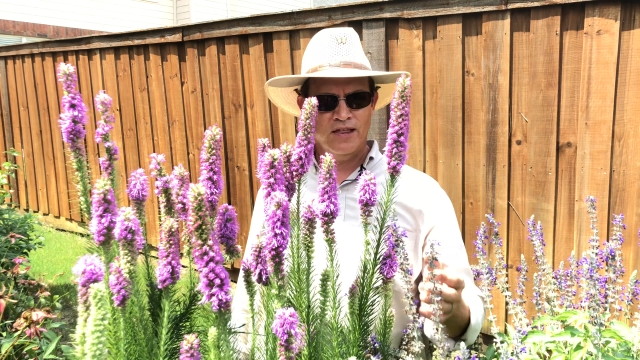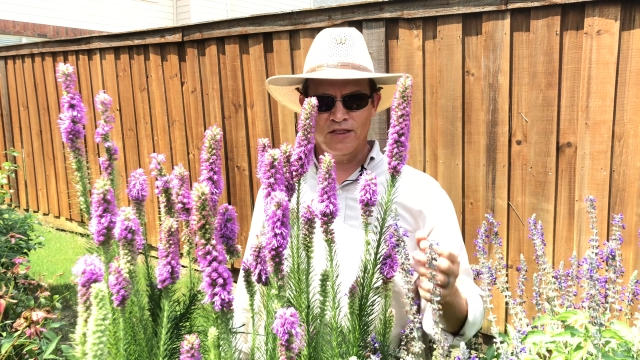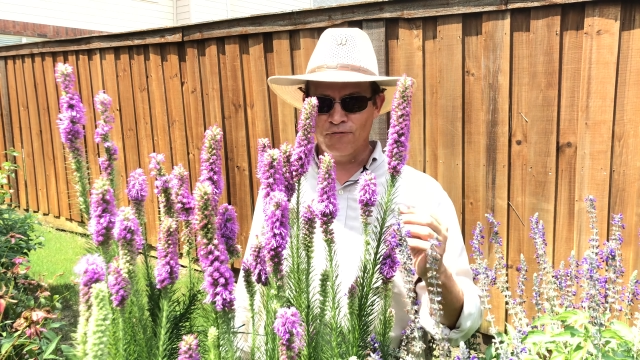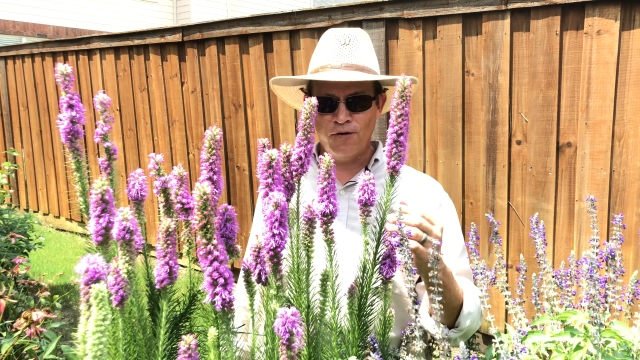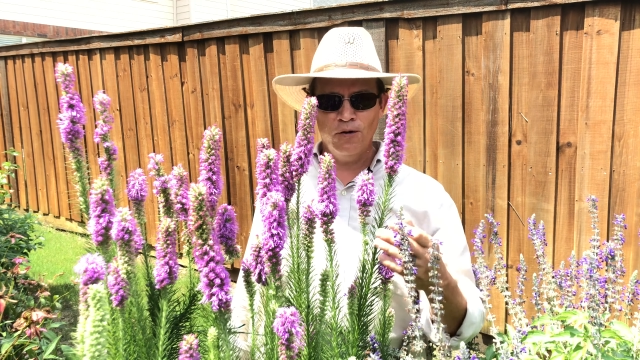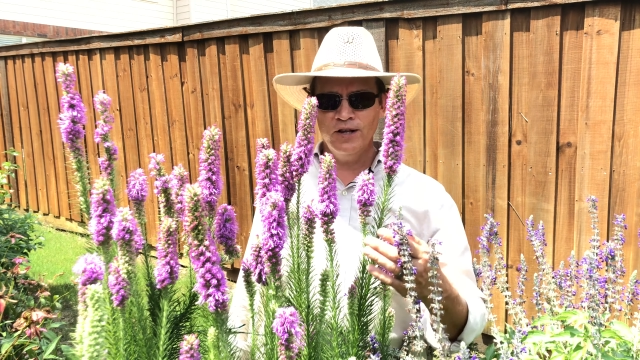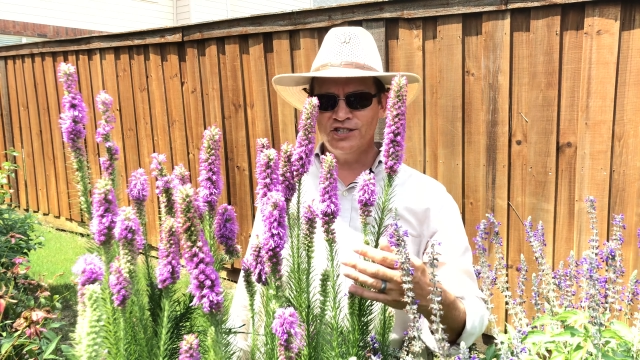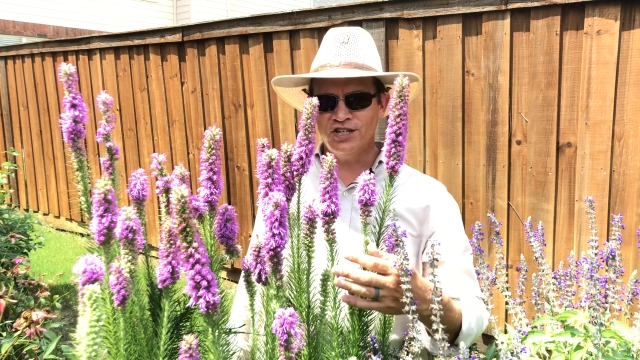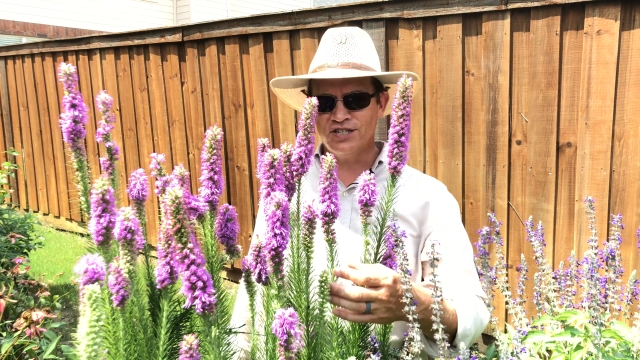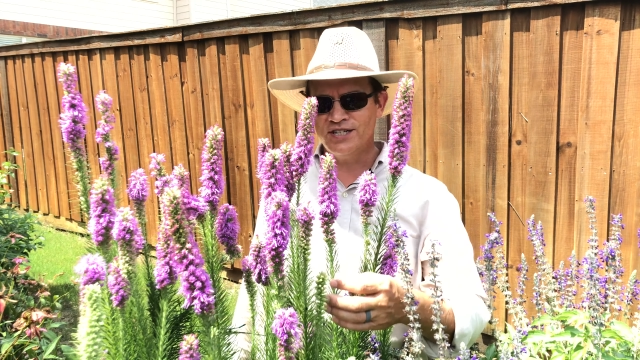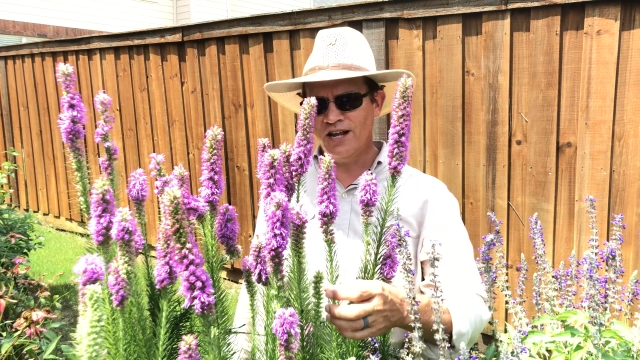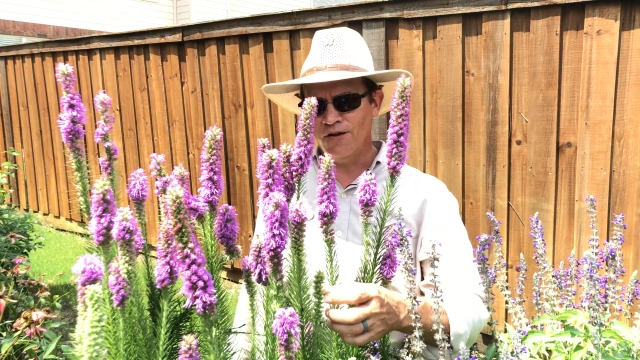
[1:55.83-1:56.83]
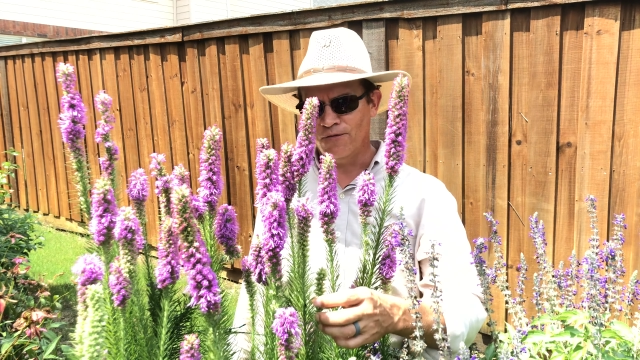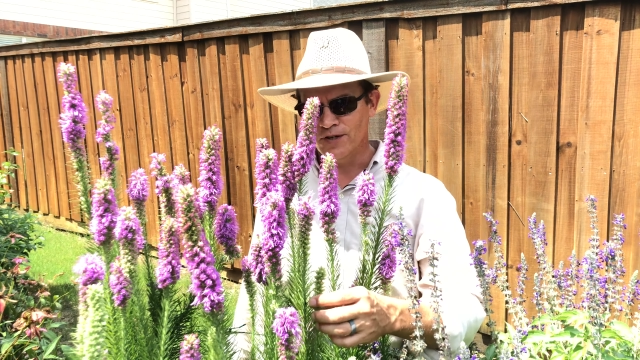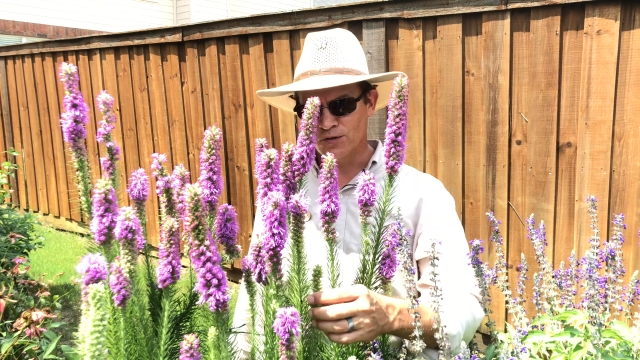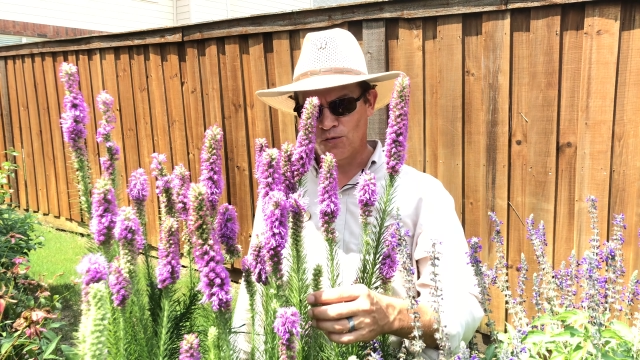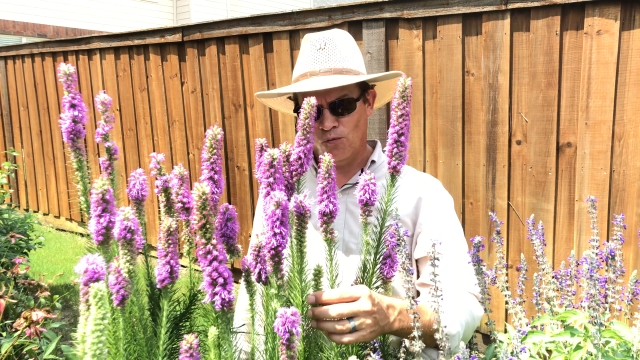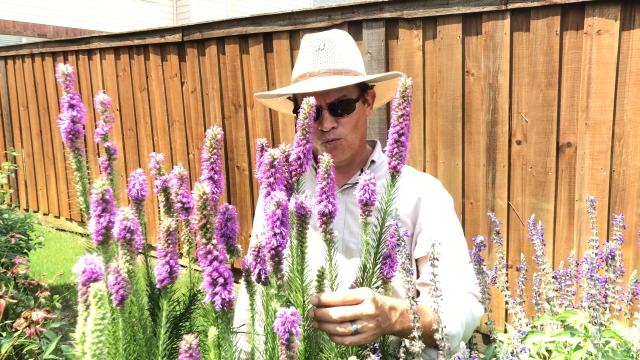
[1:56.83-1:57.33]
The foliage itself
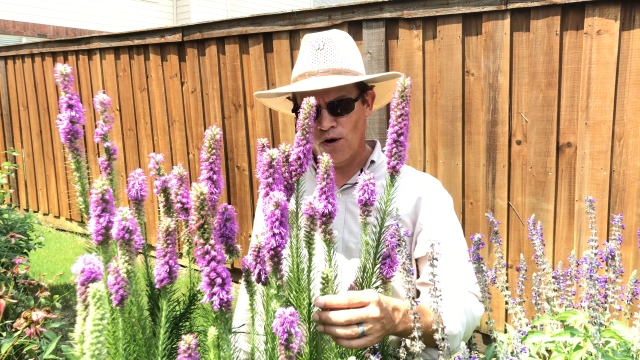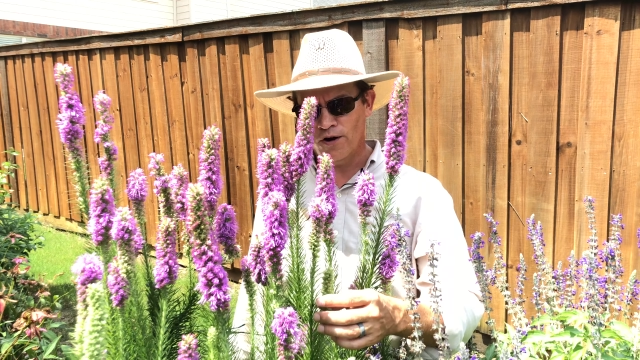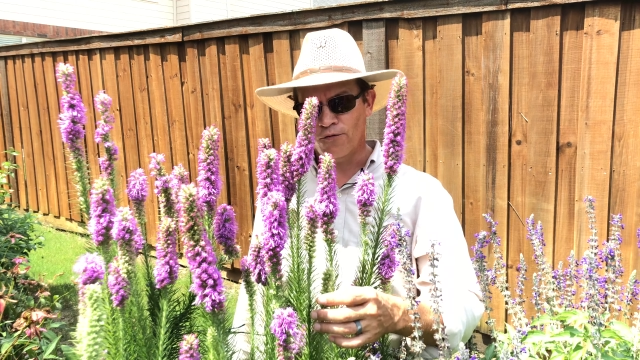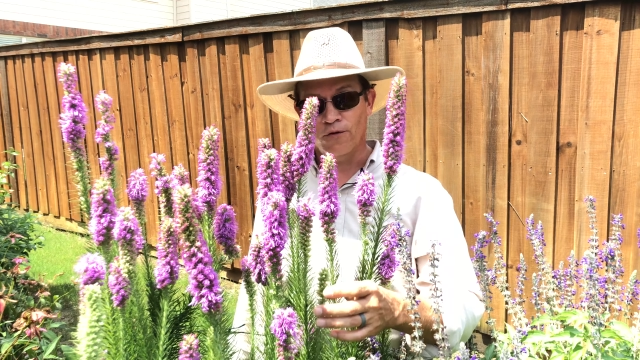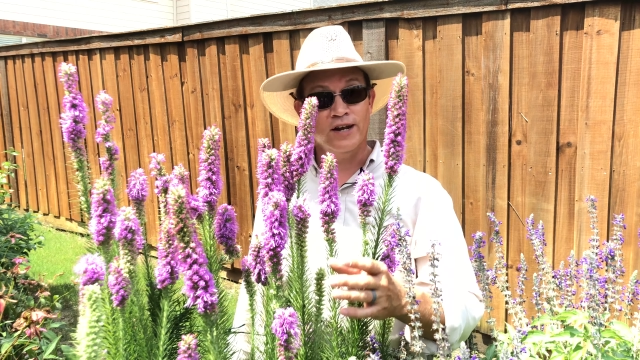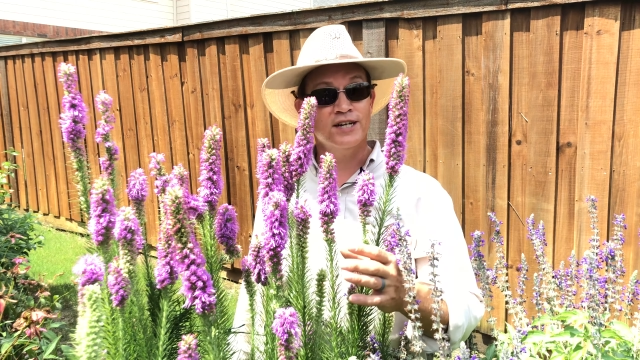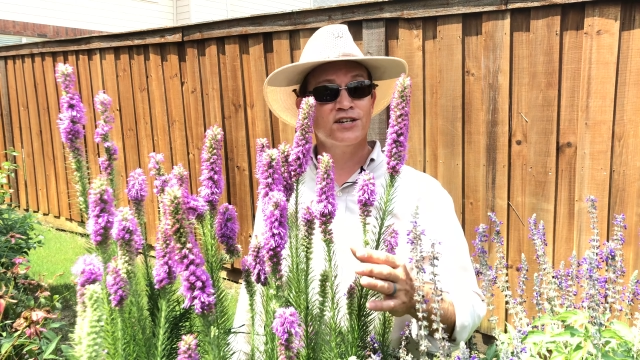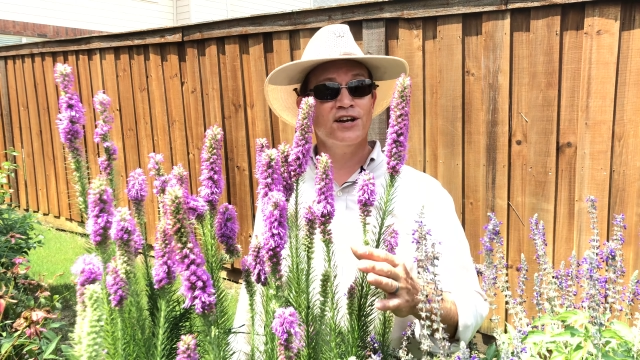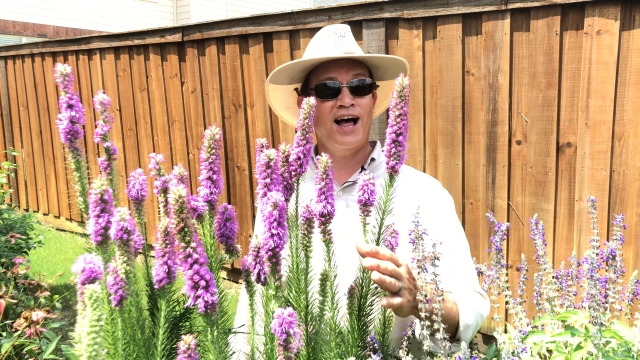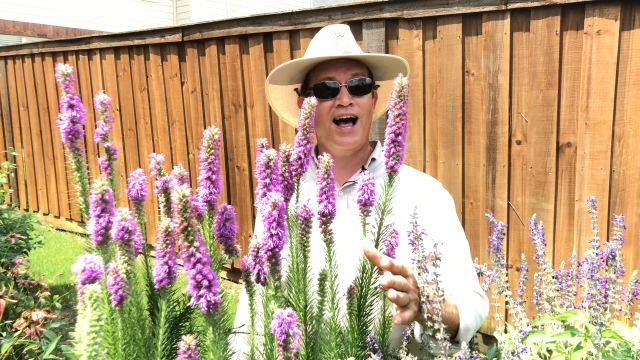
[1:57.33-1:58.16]
is wonderful and it's gonna